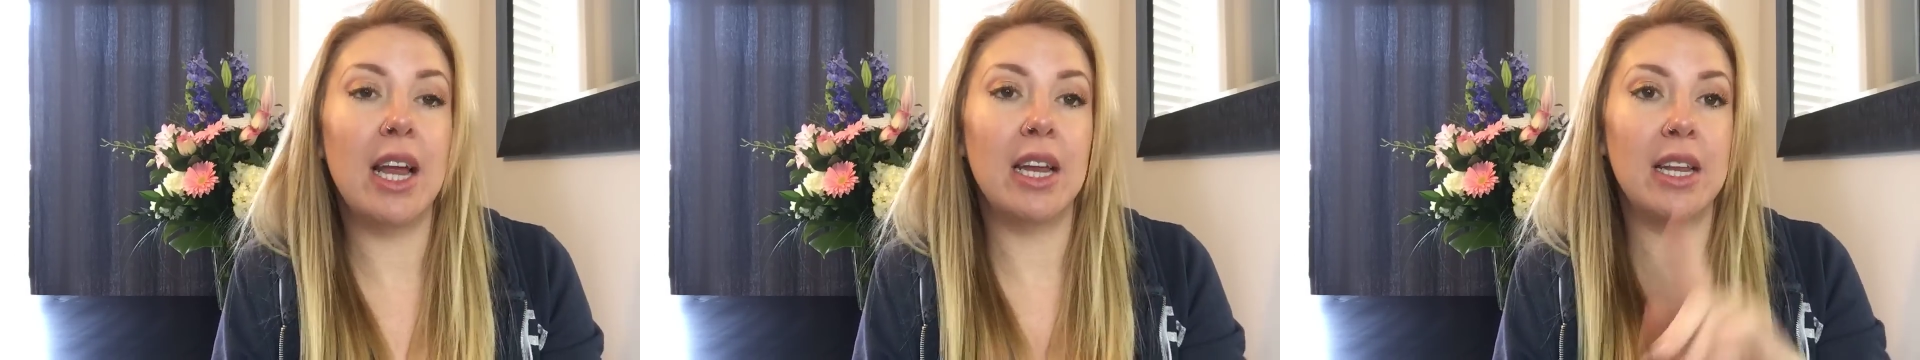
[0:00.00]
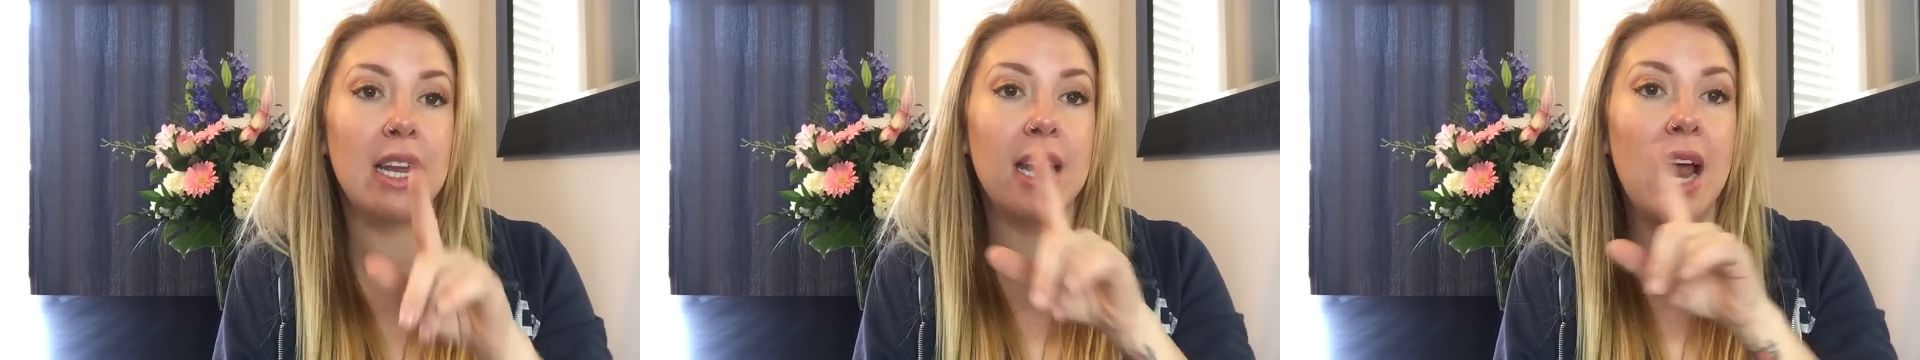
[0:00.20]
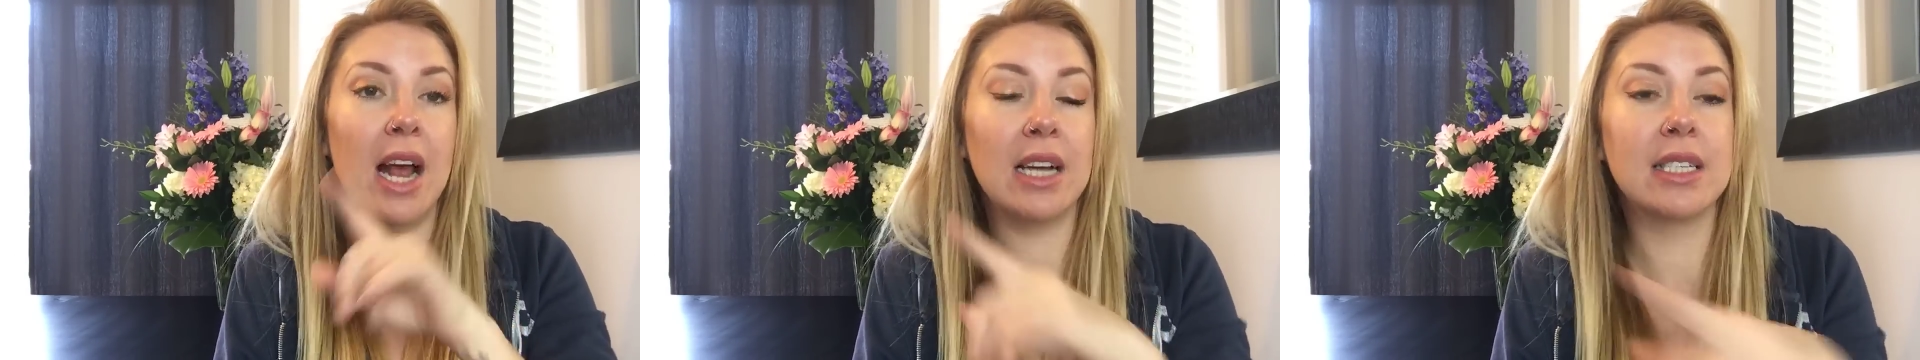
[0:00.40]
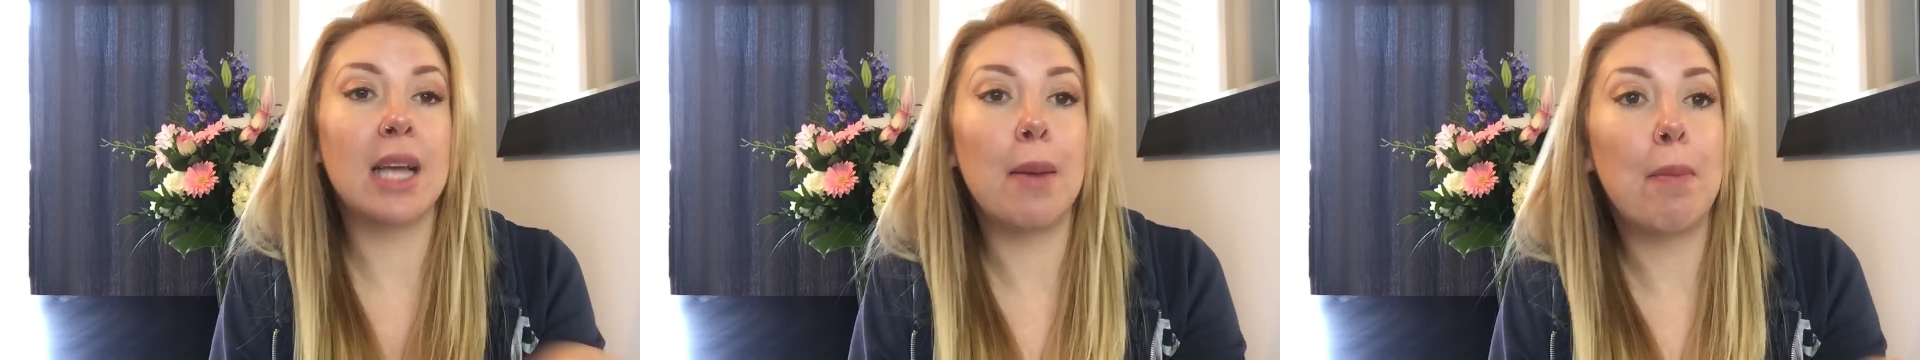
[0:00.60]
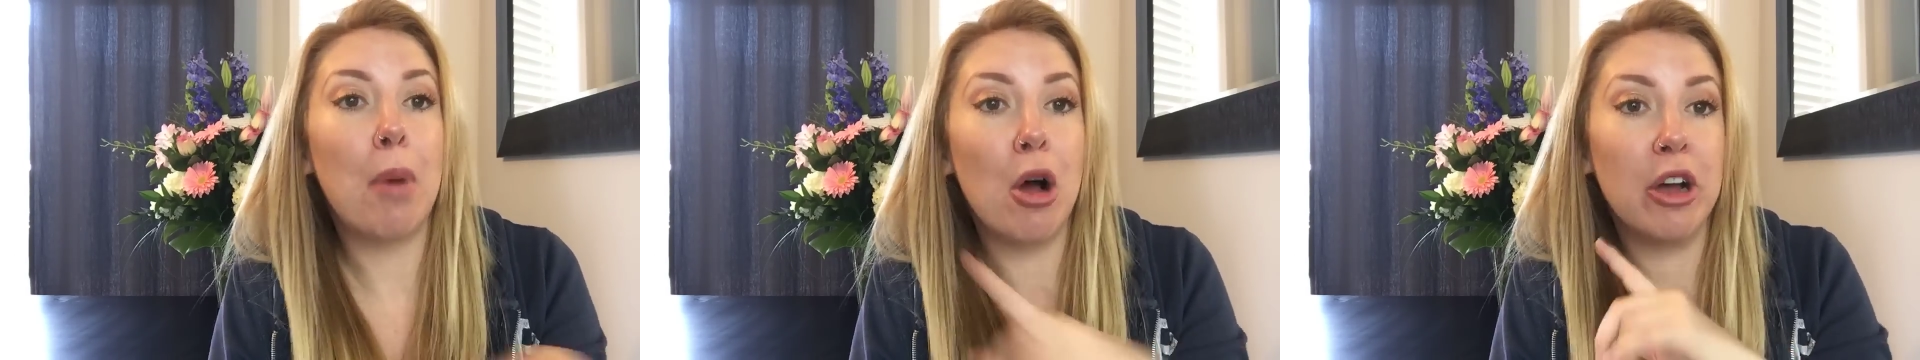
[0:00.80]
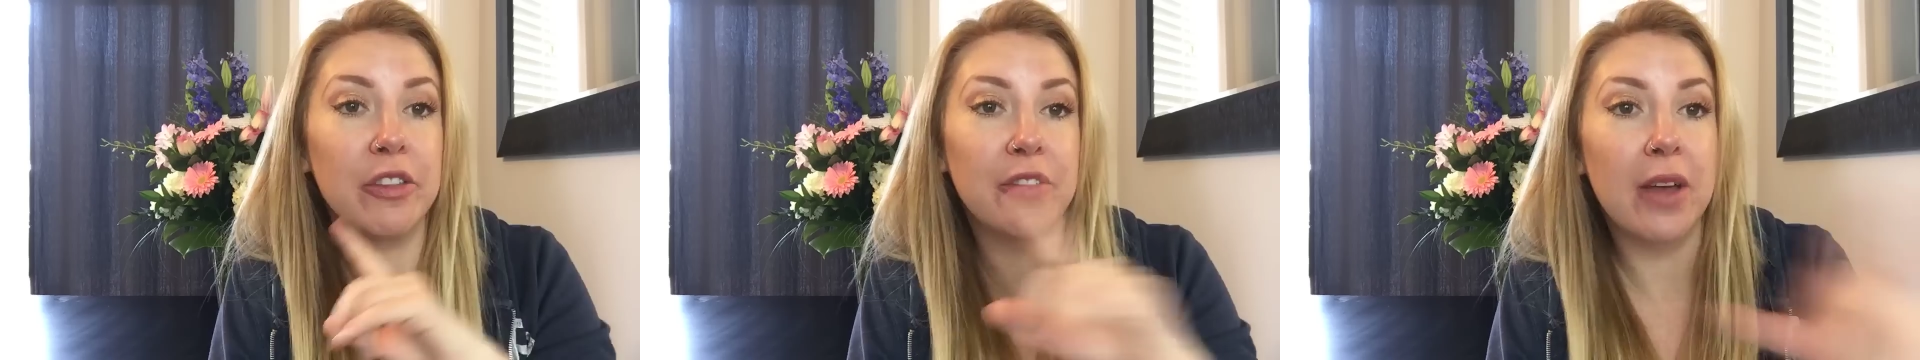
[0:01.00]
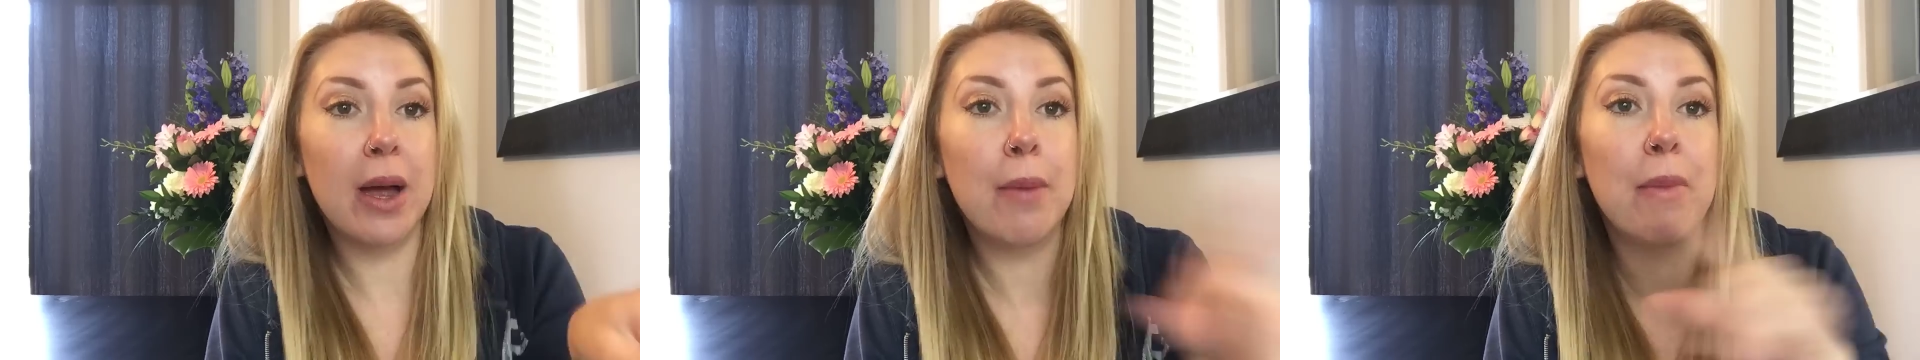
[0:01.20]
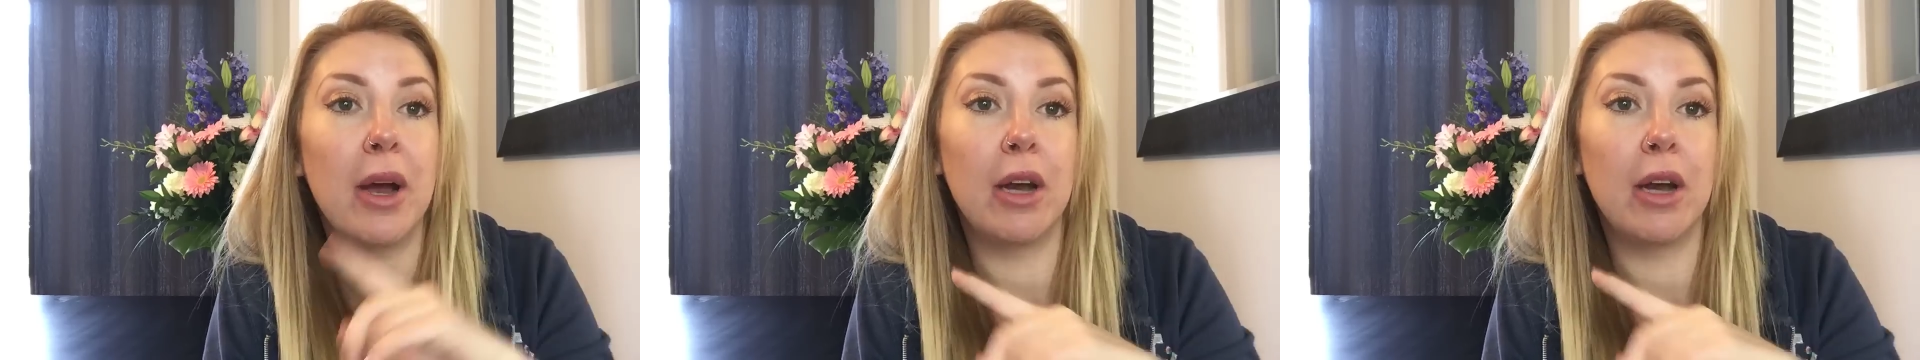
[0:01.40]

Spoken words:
And then as I bought them,